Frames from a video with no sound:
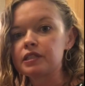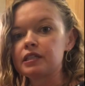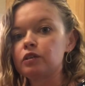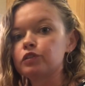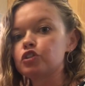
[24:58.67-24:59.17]

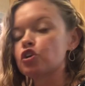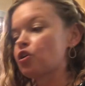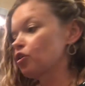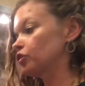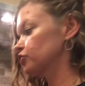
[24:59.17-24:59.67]
seal the
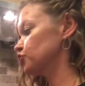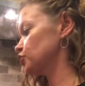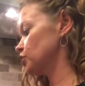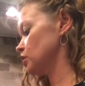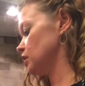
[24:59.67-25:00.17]

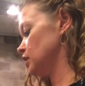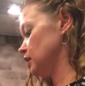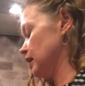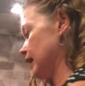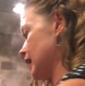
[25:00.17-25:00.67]
jars.
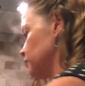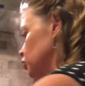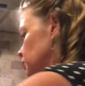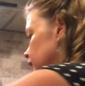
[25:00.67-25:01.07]
And I'm going to